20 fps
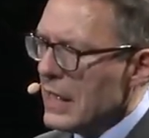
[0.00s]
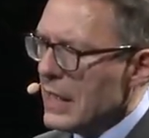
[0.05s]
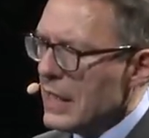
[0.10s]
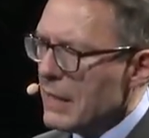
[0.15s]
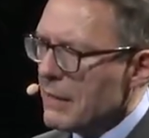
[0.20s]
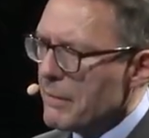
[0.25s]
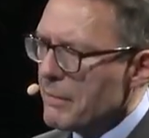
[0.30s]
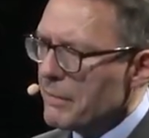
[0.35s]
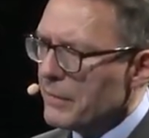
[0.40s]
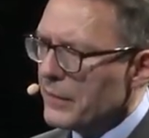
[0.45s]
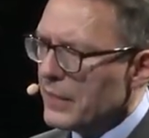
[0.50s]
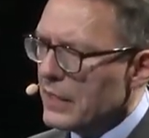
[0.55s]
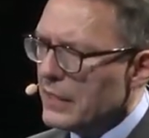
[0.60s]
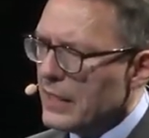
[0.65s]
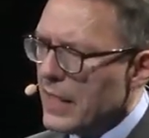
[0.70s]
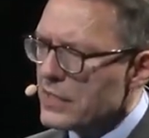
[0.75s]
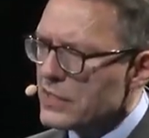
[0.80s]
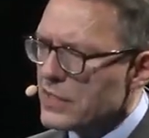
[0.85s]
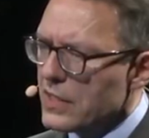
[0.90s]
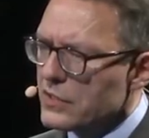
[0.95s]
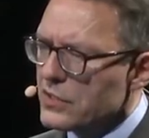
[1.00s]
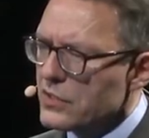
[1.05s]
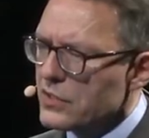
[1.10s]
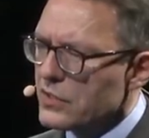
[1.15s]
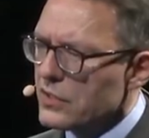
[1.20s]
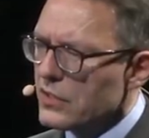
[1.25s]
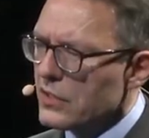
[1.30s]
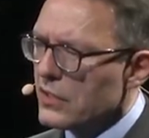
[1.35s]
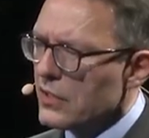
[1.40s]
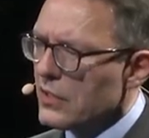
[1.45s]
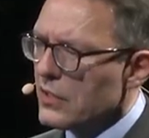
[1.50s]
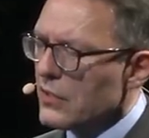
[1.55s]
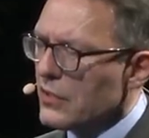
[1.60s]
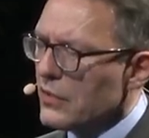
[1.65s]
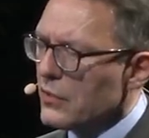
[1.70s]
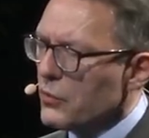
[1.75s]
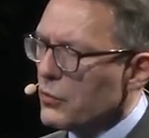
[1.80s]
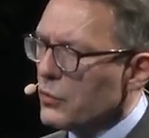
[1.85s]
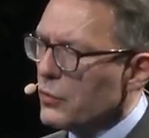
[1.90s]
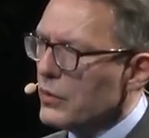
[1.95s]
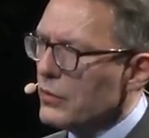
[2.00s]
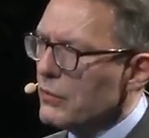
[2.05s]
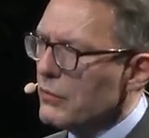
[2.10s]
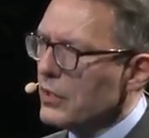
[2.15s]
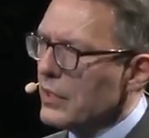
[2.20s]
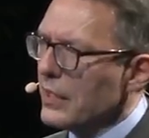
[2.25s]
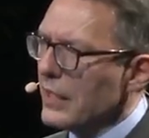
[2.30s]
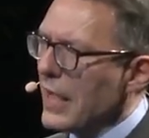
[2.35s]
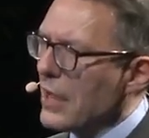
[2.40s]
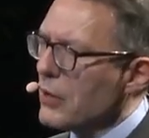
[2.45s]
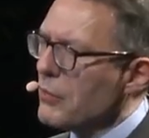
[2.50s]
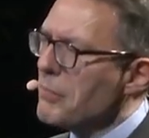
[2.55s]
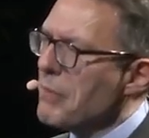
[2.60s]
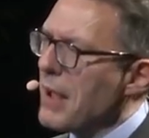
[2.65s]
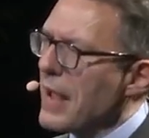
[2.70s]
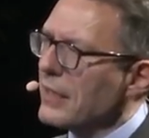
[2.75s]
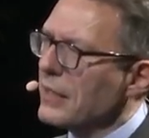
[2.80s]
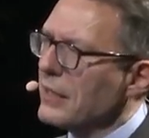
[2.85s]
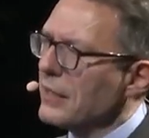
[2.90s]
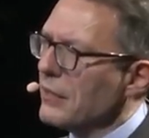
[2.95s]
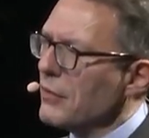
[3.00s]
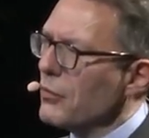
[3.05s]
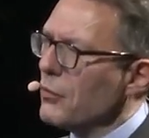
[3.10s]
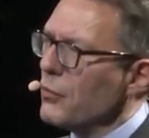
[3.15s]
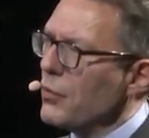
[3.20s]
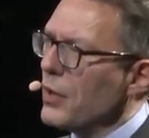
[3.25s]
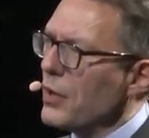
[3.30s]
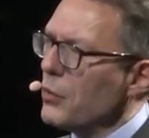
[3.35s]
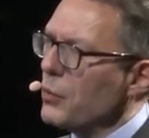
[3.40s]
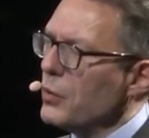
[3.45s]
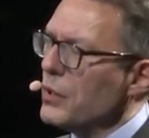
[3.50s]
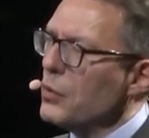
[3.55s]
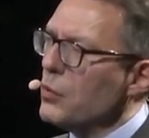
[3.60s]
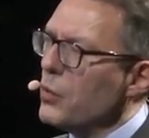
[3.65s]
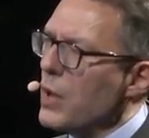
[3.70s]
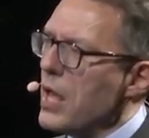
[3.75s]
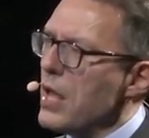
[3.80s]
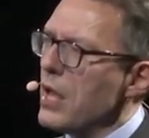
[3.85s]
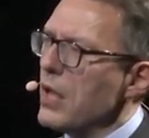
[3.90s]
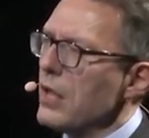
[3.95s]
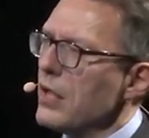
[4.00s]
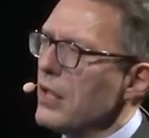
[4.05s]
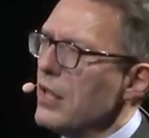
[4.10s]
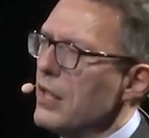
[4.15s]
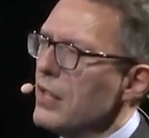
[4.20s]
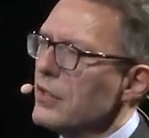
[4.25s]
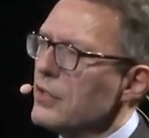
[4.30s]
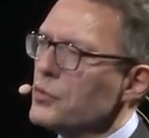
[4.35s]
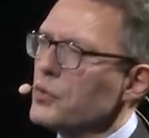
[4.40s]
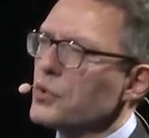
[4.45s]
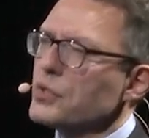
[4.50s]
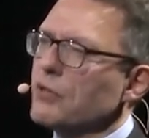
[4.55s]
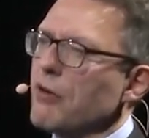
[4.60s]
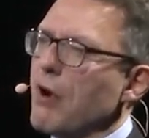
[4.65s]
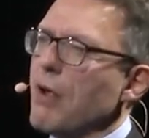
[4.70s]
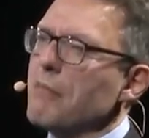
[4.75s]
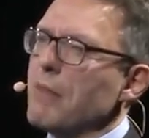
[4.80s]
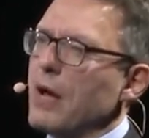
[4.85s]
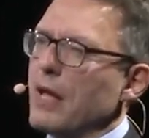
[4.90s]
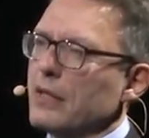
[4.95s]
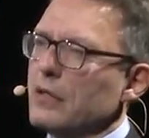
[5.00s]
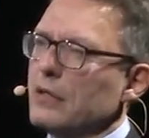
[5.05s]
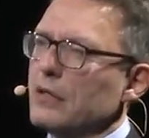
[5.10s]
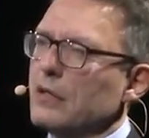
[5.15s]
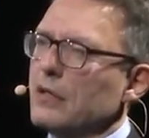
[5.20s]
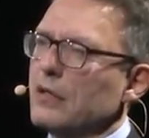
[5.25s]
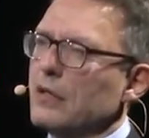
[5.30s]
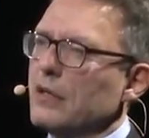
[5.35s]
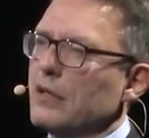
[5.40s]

In that sense, we kind of back where we were. This was grandmother,